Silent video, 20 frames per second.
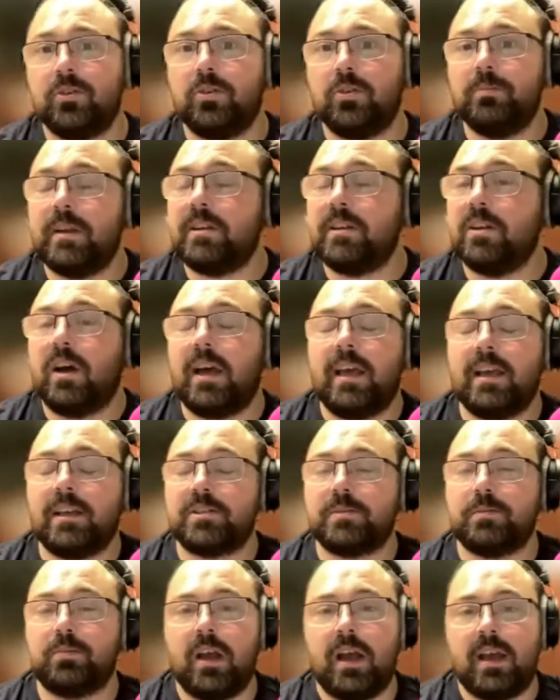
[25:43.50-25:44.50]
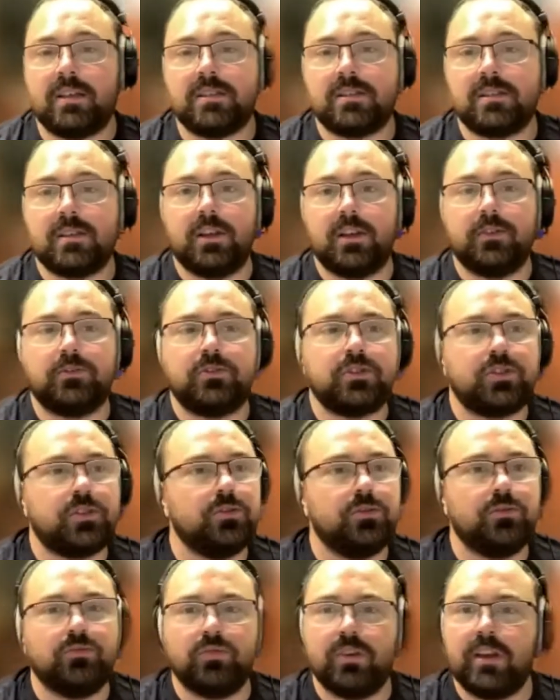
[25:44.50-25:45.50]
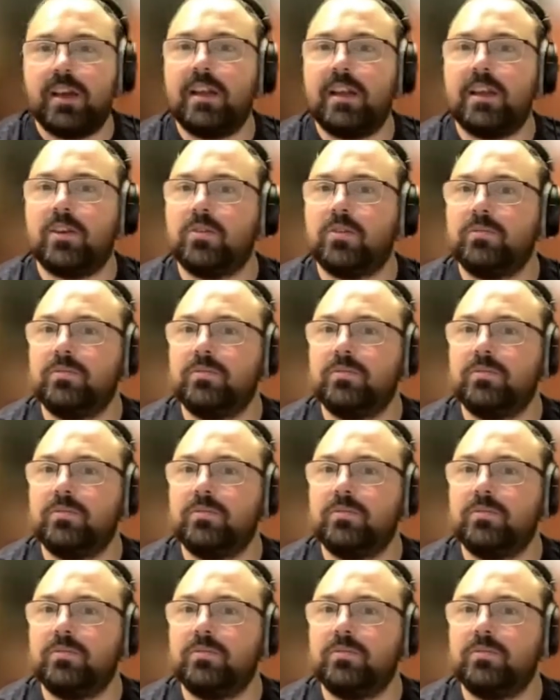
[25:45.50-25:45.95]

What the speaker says: or Midnight Express, two really